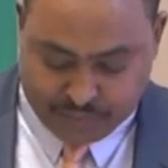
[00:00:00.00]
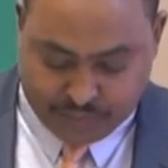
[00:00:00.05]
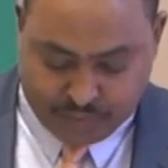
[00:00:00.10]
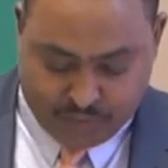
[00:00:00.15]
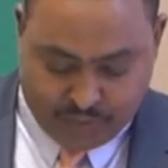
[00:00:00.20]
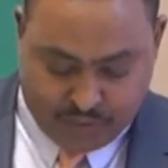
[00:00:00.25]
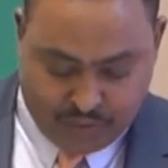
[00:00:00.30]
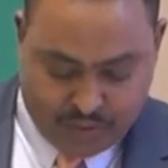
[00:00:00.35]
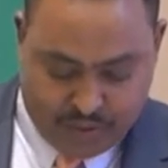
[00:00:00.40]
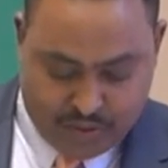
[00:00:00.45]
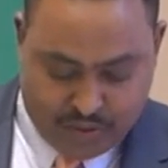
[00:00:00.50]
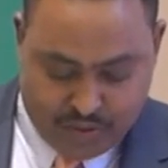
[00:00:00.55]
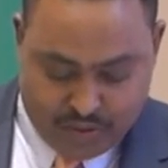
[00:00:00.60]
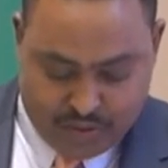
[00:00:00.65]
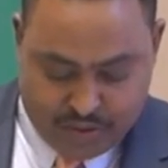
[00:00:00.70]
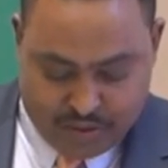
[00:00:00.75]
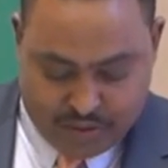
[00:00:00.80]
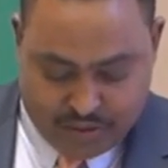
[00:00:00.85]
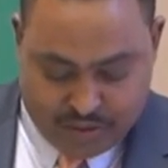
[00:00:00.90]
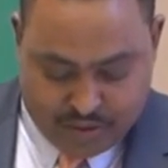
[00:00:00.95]

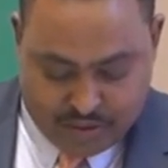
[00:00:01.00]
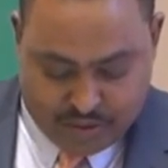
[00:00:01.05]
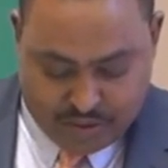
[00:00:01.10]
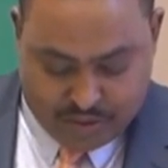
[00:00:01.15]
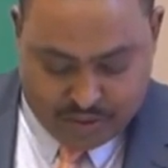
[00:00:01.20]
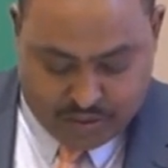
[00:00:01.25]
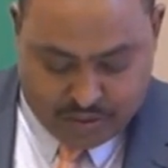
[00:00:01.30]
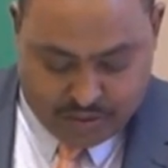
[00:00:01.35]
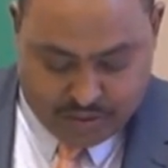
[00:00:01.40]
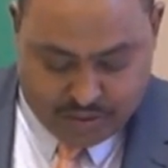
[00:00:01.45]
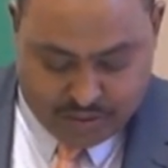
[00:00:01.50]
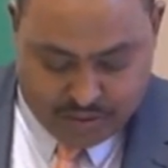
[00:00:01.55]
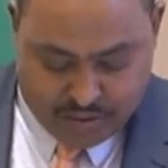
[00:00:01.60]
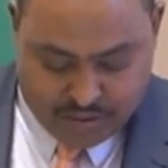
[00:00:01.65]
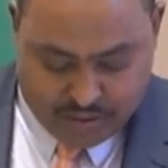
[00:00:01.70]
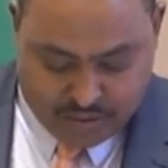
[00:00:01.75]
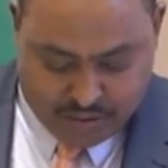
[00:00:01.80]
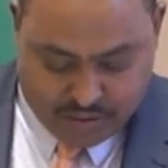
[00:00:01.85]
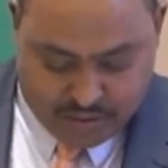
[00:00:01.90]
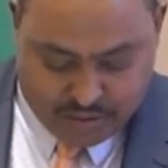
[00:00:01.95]

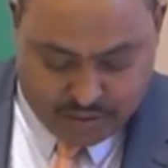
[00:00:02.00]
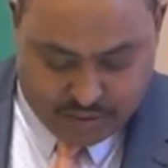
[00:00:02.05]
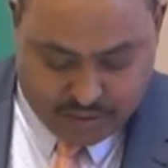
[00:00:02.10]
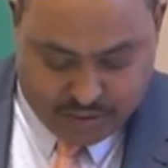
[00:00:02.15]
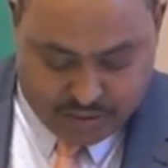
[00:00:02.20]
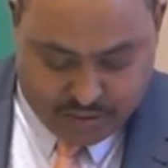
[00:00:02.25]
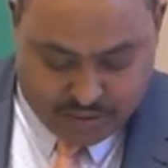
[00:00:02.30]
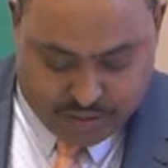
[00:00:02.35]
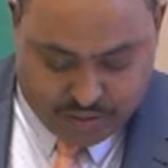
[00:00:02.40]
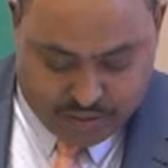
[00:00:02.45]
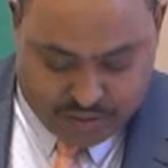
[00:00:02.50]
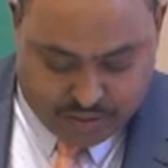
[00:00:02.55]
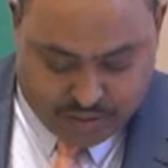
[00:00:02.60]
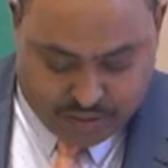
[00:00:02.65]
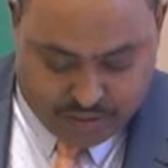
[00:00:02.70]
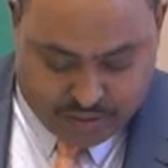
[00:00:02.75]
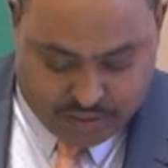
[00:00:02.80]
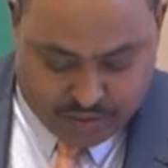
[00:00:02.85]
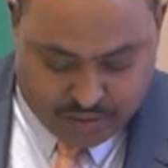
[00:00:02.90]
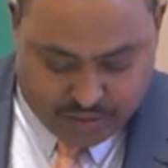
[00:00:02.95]
(no one is talking)